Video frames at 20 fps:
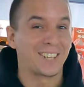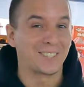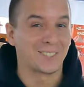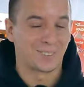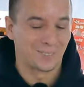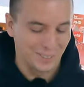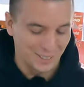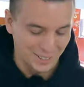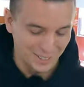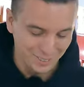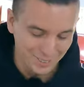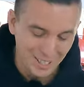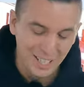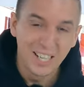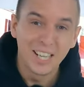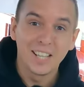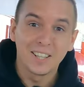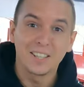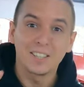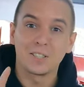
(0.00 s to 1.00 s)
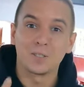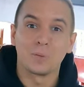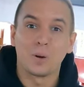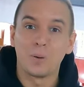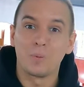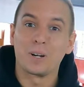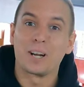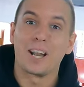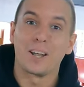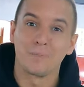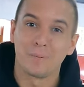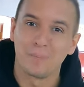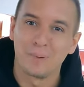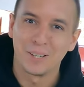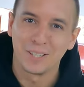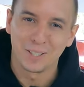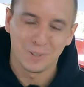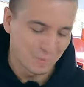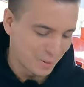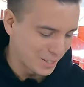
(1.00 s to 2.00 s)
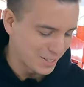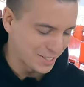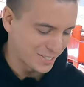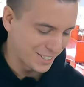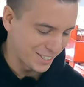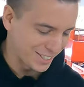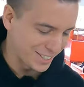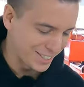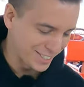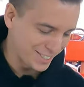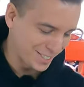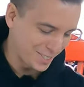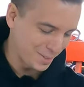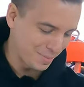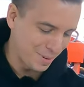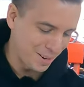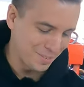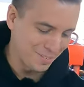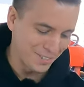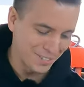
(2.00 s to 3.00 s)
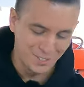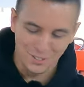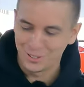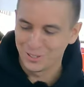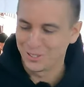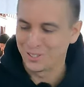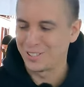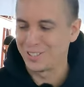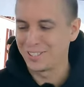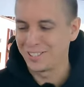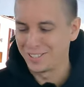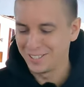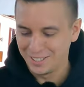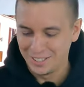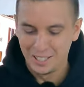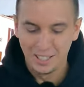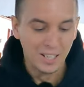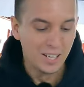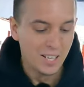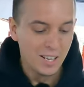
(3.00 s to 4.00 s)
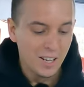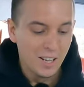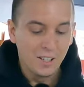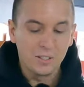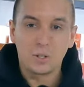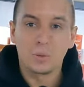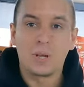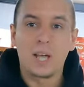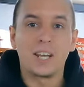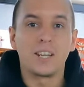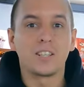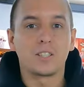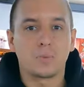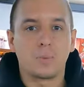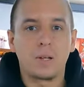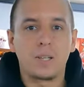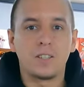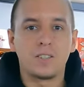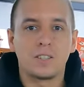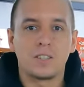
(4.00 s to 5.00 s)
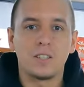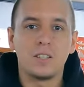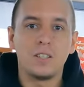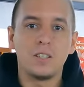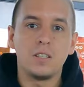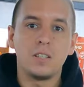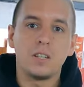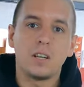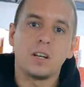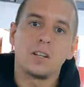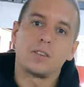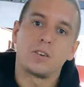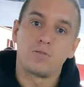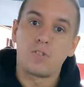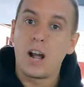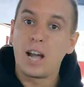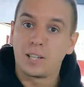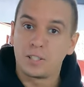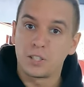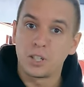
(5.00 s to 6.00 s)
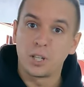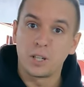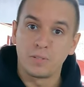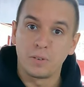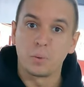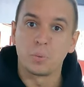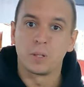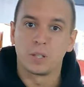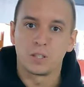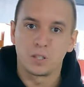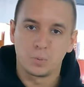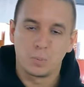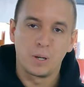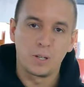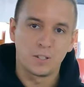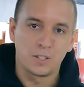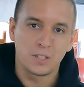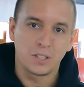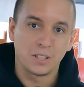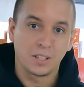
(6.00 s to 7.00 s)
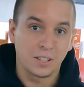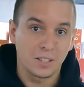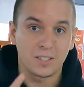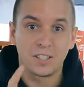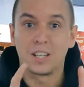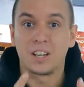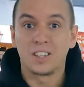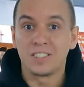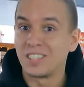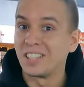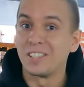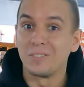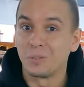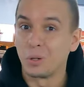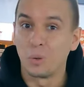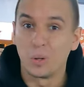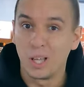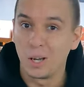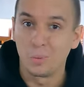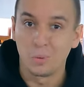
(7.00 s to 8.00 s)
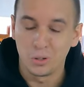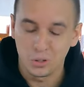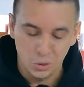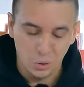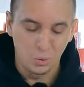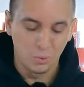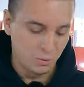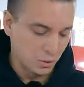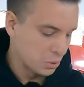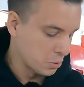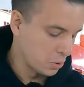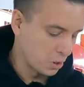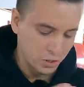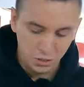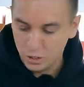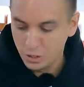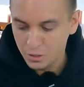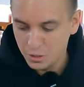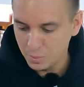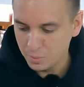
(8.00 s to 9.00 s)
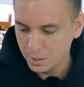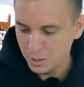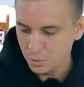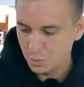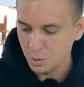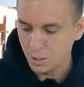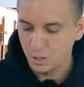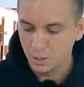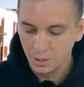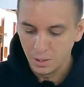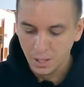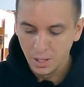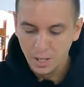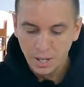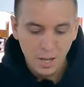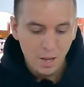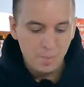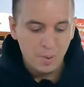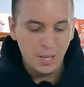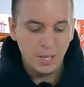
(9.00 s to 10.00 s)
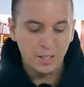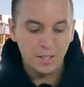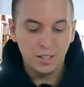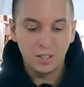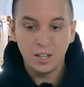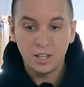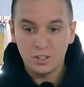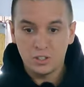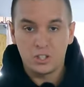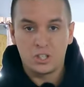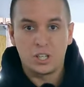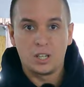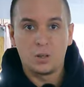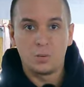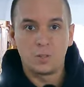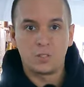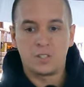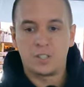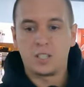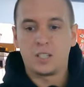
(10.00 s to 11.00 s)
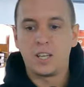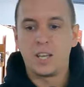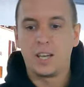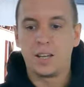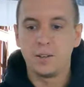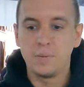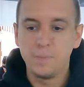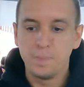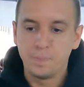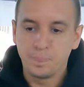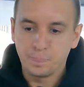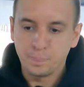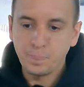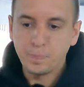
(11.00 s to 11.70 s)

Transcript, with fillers: getting somewhere now. This is why we're glad we bring it to places like this, because apparently it's all seized. So Kenny explained the rack side of it with the spacer. And like I said, I didn't even know what that was. Hopefully you guys learned something as well. But in a nutshell, once again,